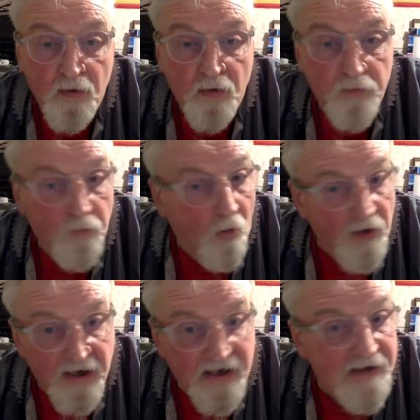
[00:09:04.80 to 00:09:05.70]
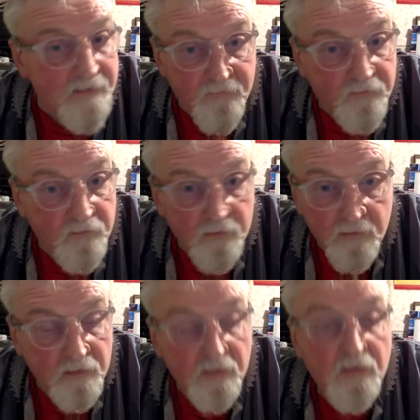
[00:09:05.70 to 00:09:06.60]
not heaped,
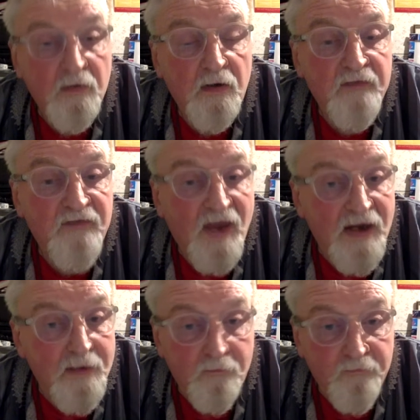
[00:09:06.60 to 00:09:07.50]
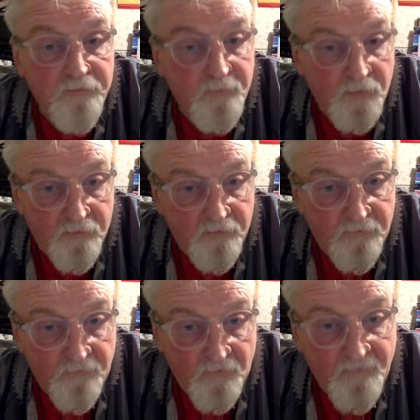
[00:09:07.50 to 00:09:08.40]
tablespoons
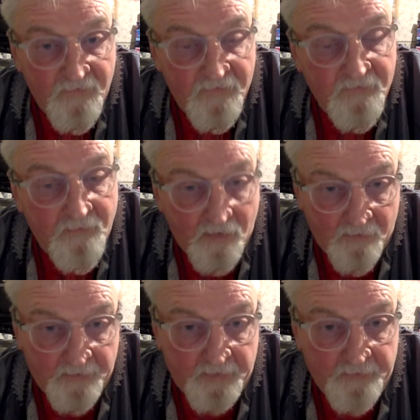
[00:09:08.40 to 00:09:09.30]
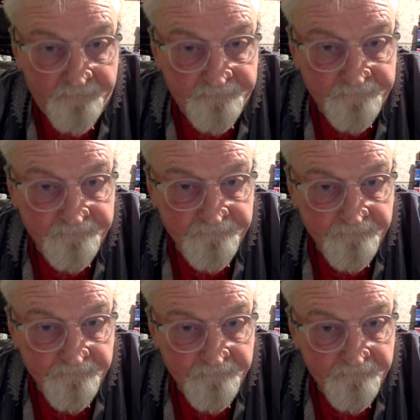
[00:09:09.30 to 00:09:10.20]
full of this powder.
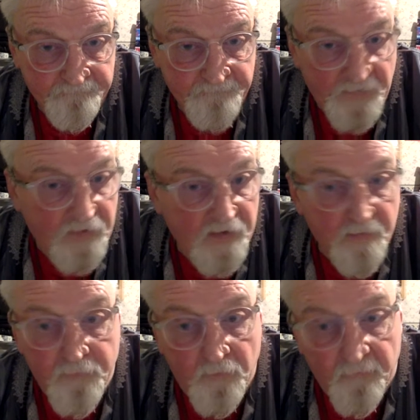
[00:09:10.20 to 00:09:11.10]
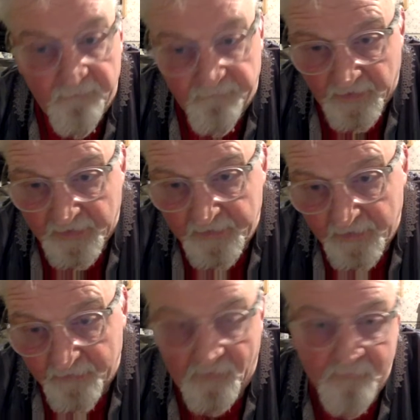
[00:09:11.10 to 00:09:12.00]
You can put 3 in,
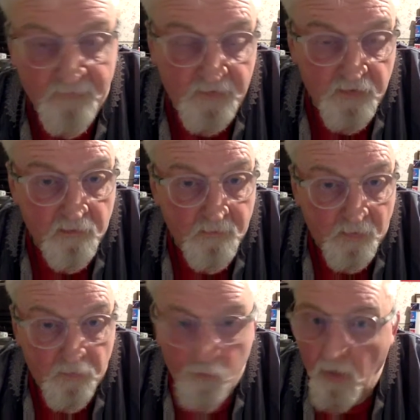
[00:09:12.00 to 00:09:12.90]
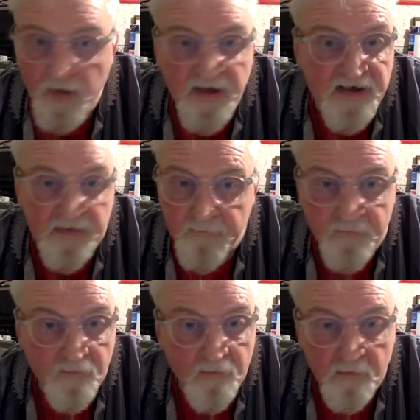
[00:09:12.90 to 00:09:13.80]
that's up to you, but not heaped,
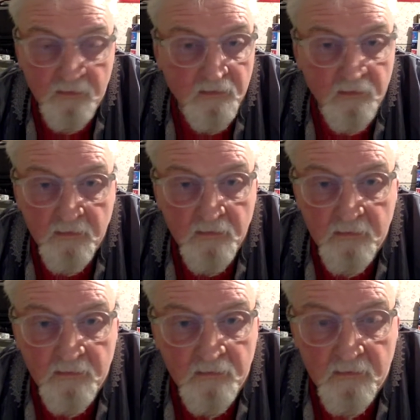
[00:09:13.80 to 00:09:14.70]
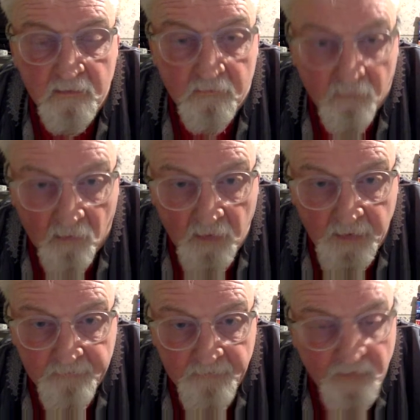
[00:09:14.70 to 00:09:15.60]
right?
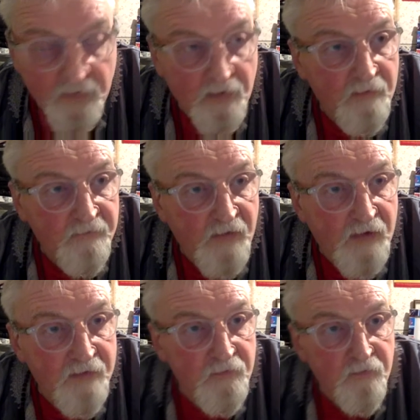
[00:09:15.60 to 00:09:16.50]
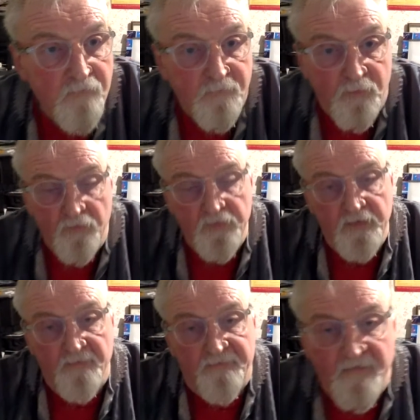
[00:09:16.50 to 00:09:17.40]
Then you've put
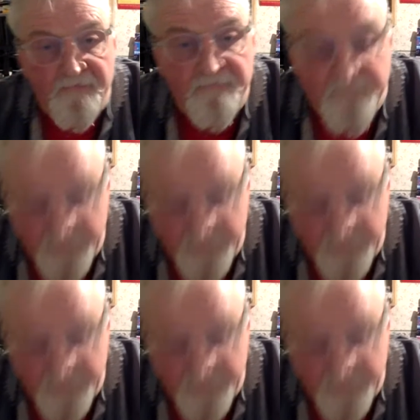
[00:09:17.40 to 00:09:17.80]
your 50